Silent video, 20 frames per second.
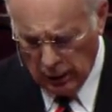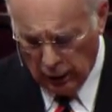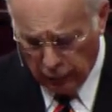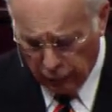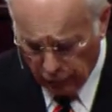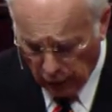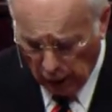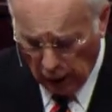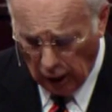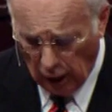
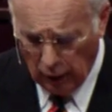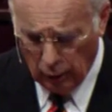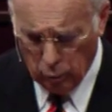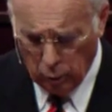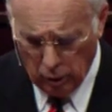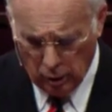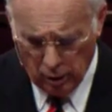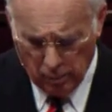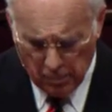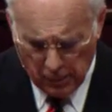If
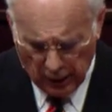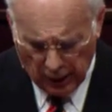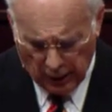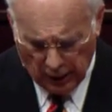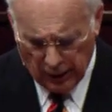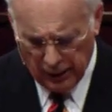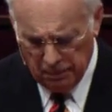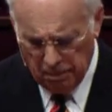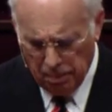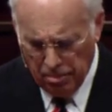God were a
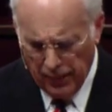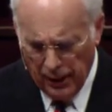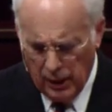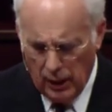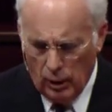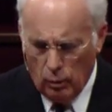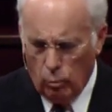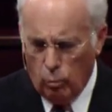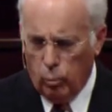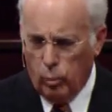man,
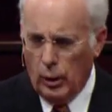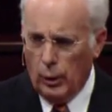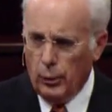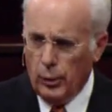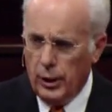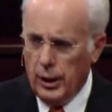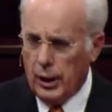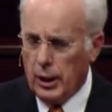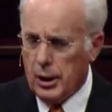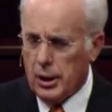we would